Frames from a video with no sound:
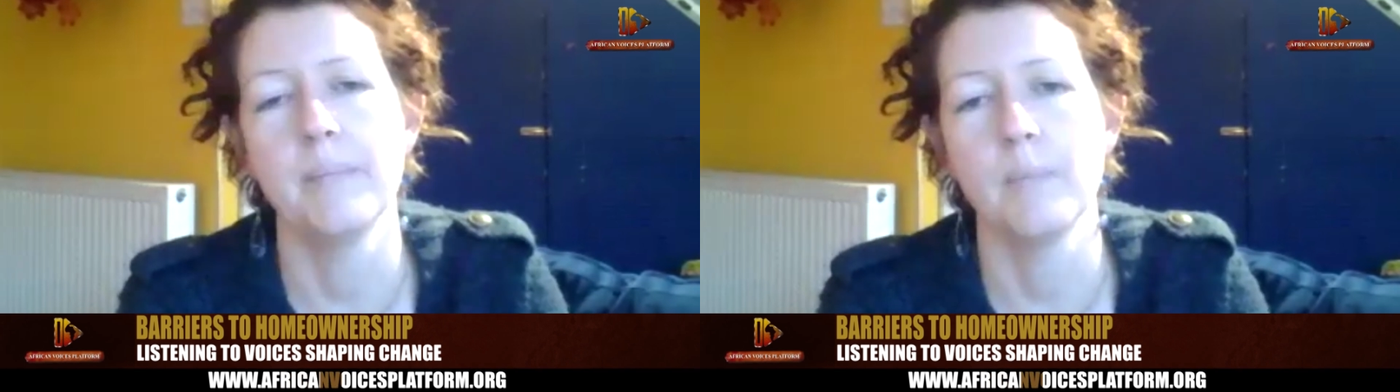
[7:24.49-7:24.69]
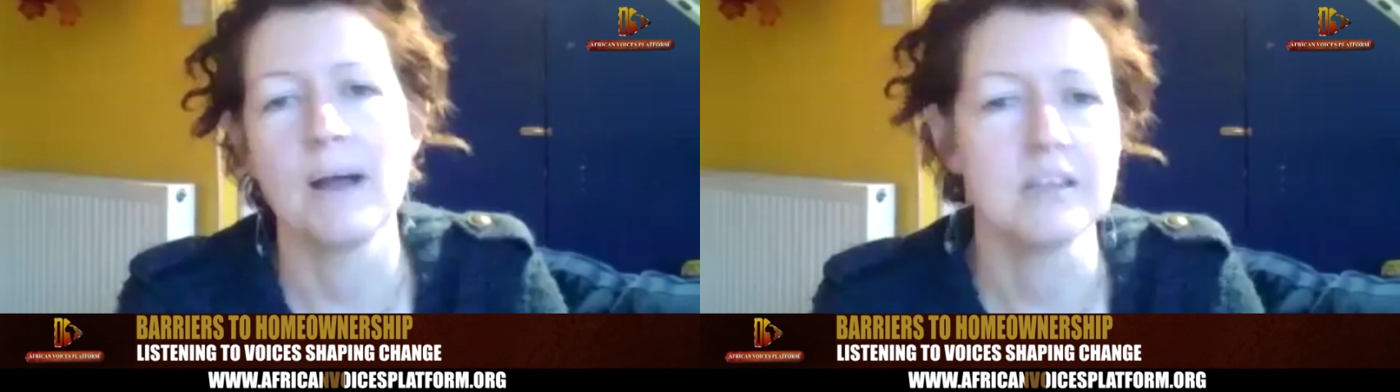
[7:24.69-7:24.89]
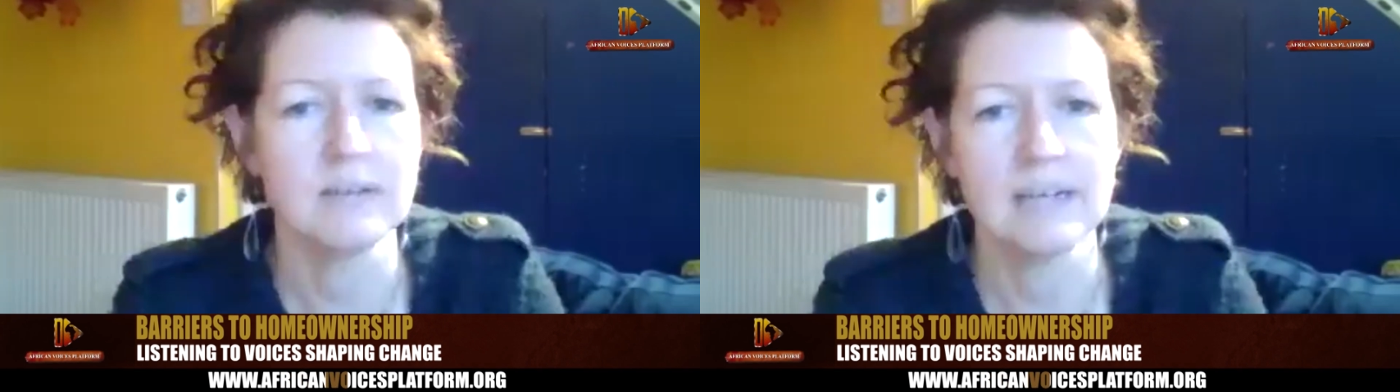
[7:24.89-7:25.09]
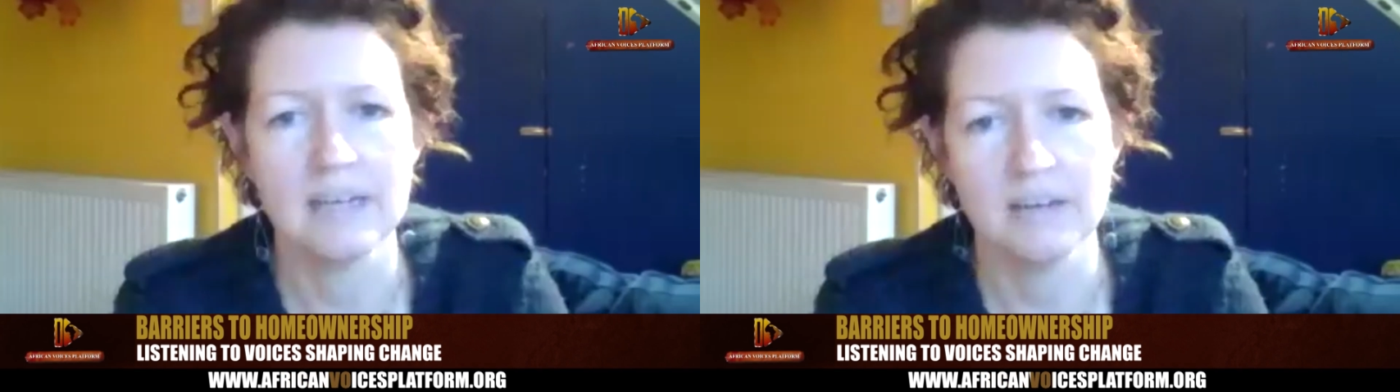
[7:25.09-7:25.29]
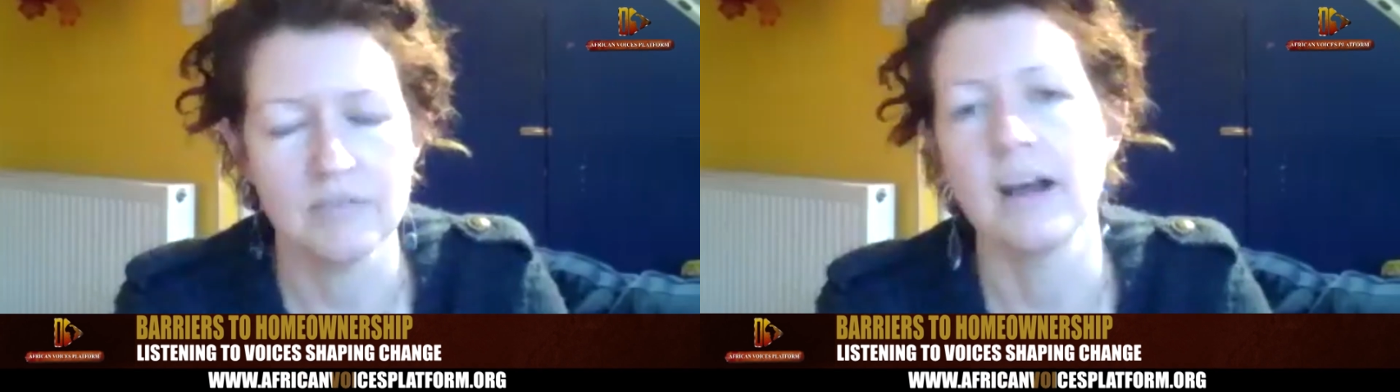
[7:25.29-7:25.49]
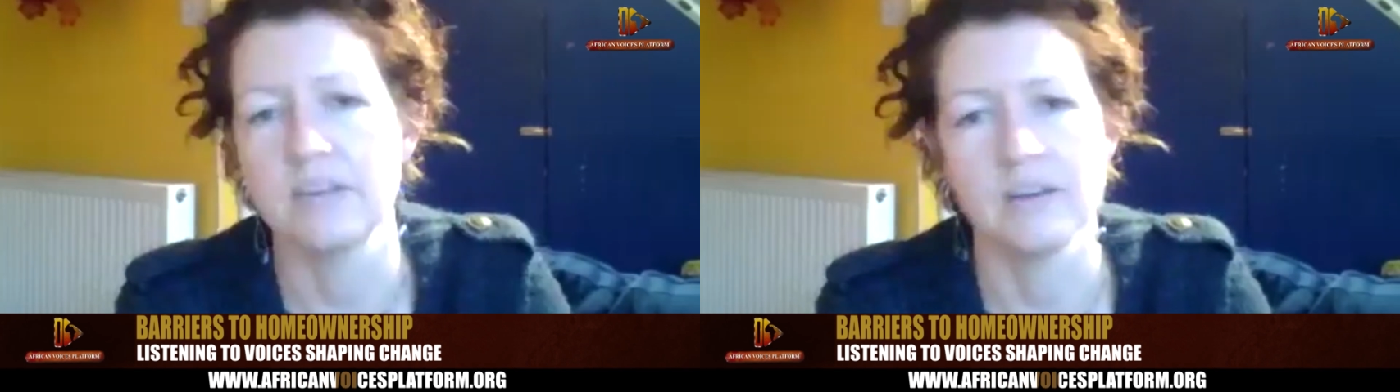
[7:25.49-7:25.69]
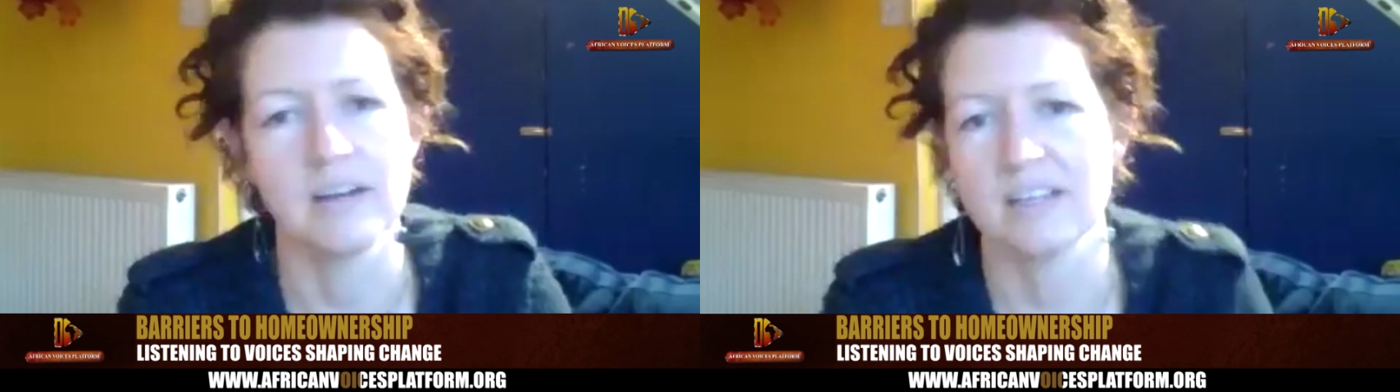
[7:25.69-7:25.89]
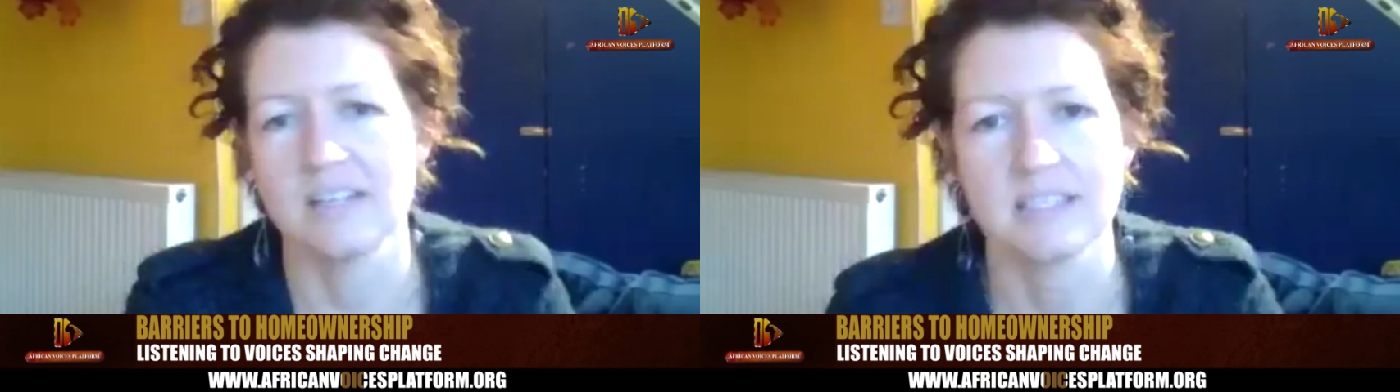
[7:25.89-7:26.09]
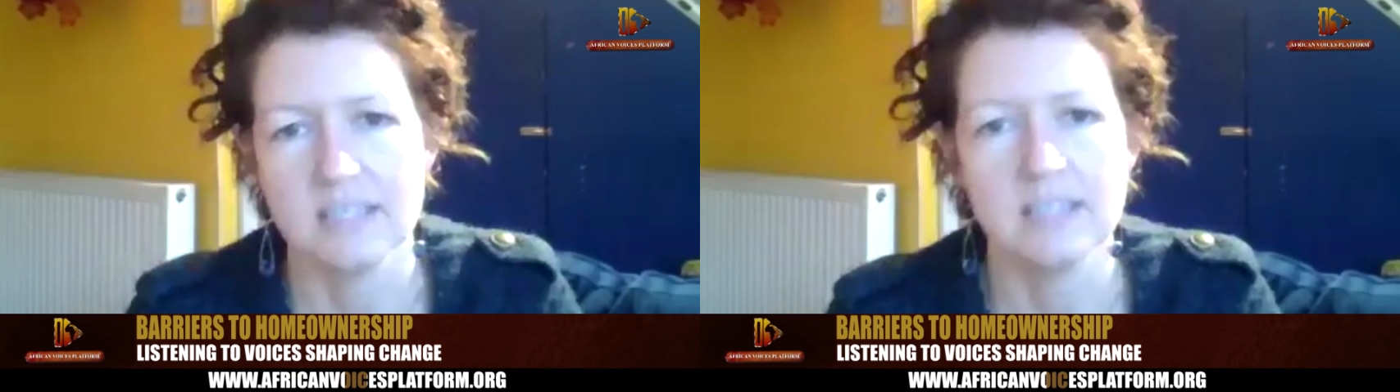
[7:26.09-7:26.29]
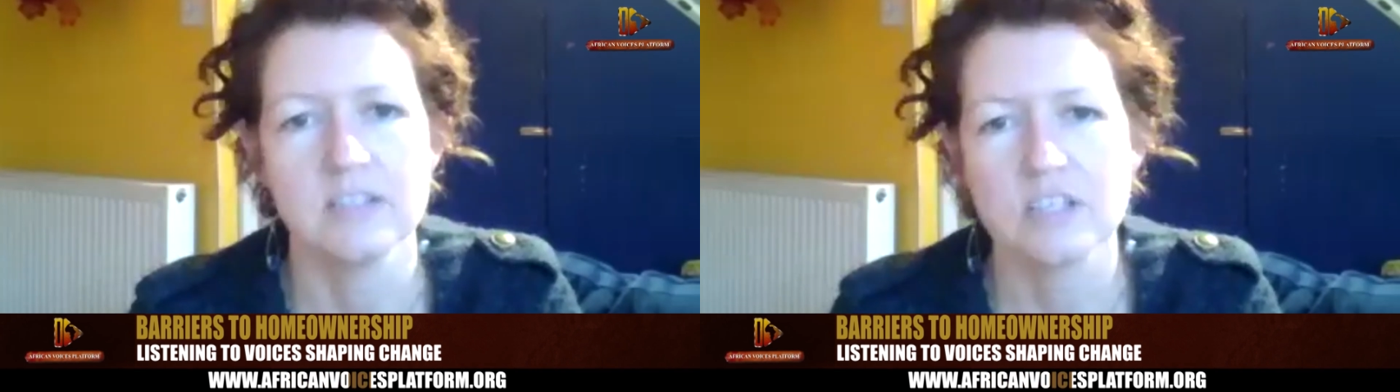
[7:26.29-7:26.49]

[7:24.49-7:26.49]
where you live, and your ethnicity,